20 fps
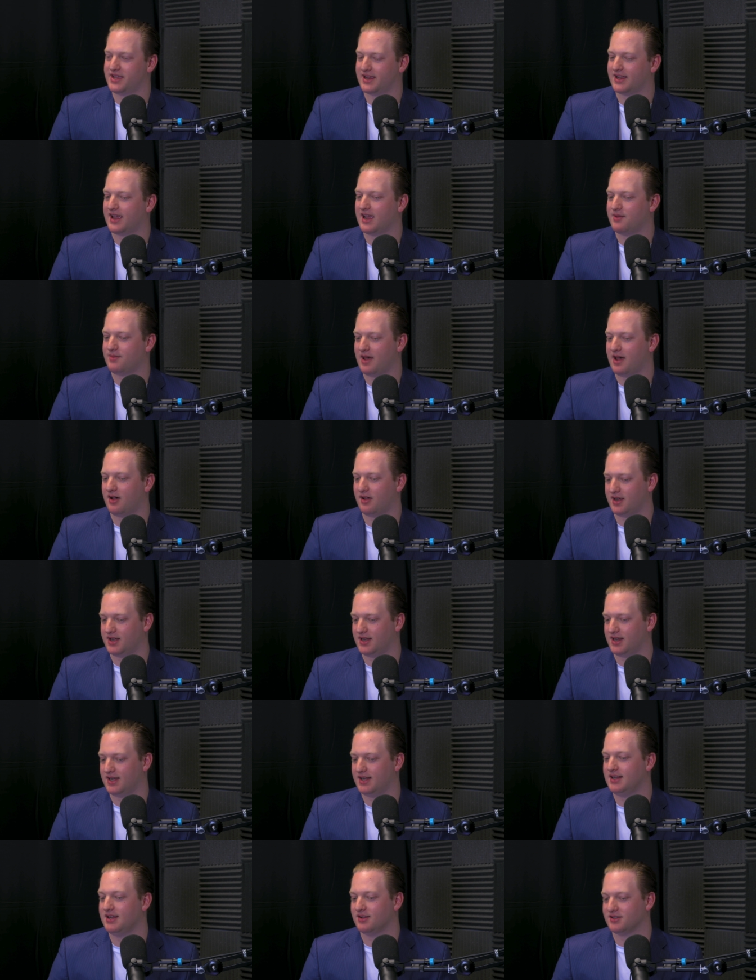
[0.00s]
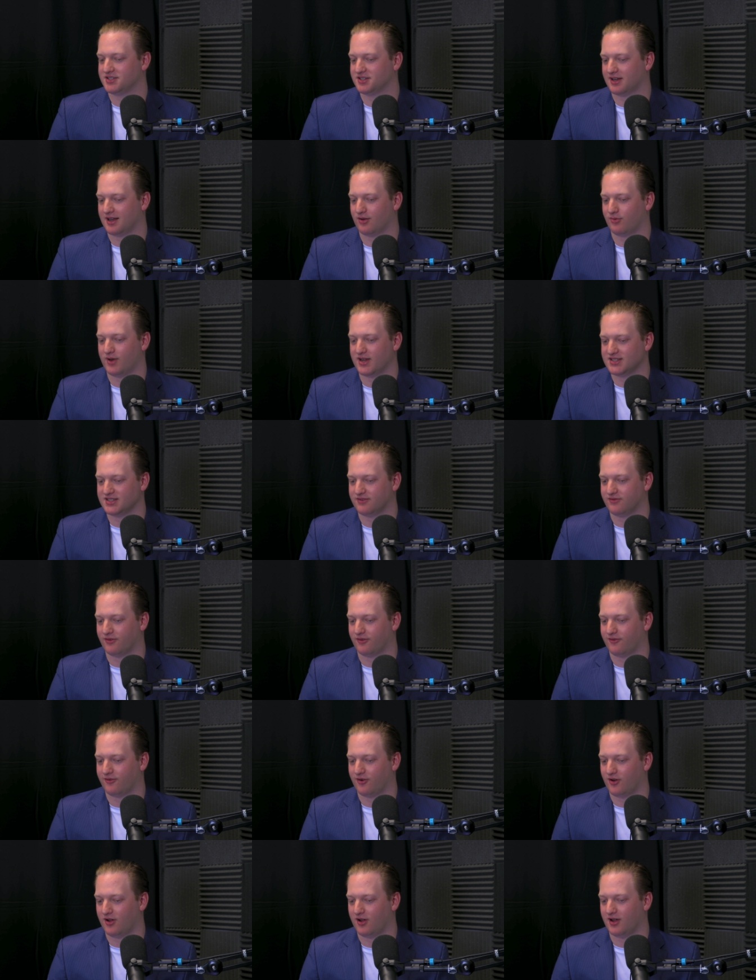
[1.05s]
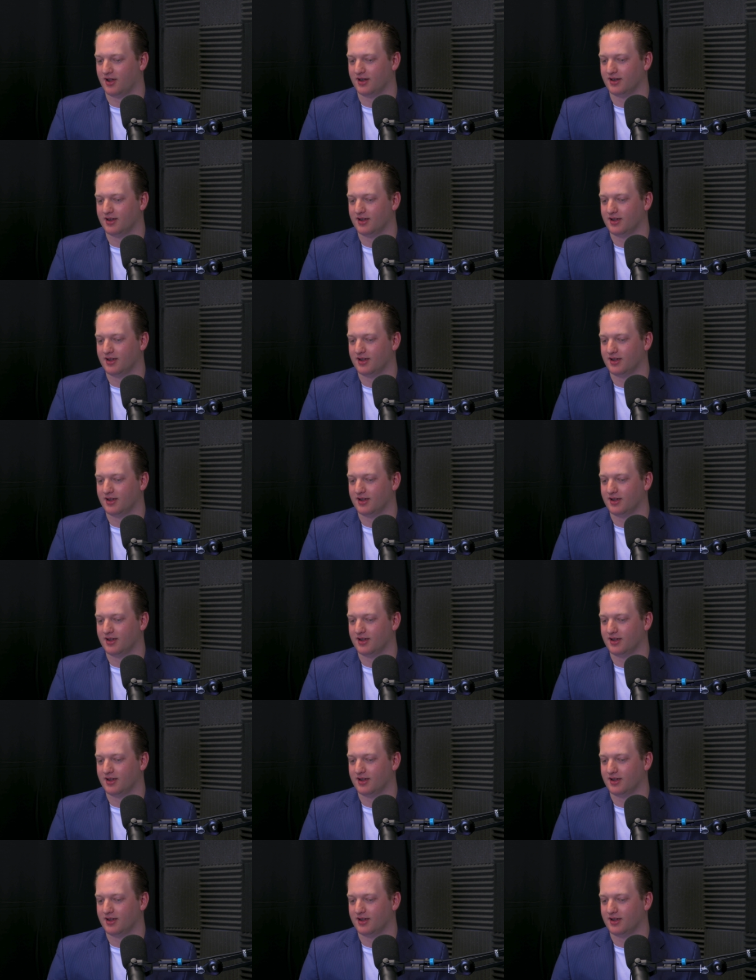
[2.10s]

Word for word: They came out, and he also got arrested for fraud.